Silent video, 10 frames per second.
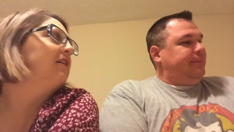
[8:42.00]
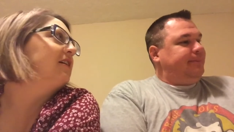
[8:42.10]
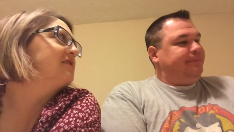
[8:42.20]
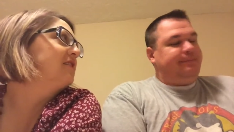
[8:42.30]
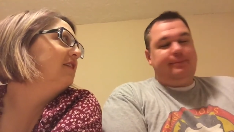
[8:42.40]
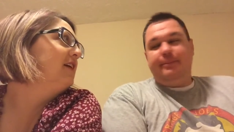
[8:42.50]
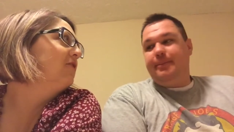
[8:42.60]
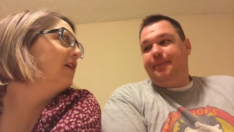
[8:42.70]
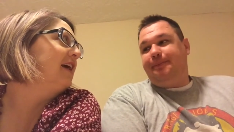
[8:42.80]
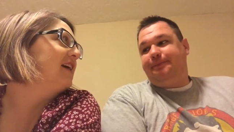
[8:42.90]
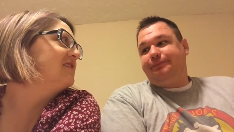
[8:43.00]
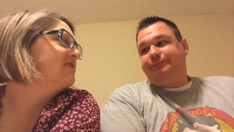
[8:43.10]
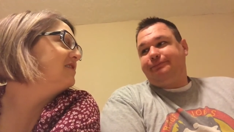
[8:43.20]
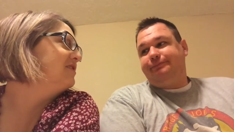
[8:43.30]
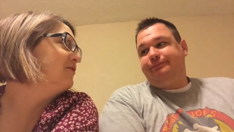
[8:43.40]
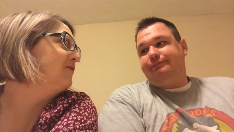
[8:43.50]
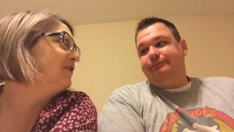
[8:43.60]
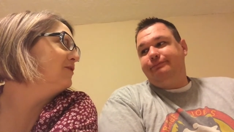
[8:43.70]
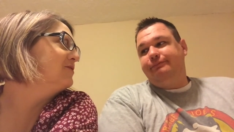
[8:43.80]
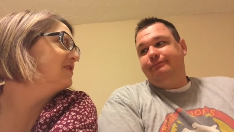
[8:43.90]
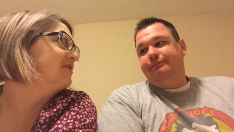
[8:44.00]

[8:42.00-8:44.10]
Speaker 1: It's illegal, I guess, to do views